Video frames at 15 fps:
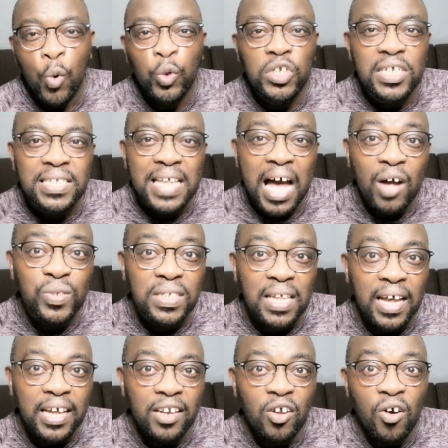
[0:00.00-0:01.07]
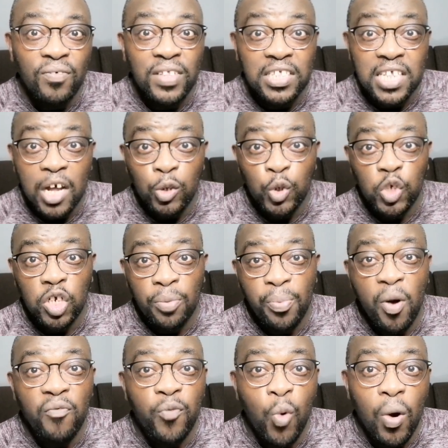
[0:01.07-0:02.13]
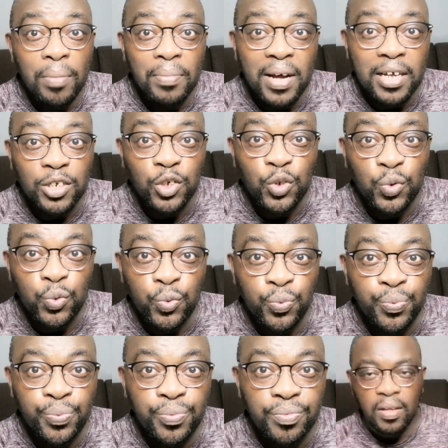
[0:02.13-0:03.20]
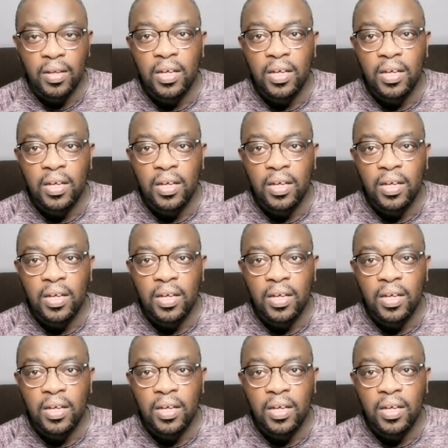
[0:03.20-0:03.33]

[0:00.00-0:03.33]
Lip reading: which is outside of the township of KwaMashu.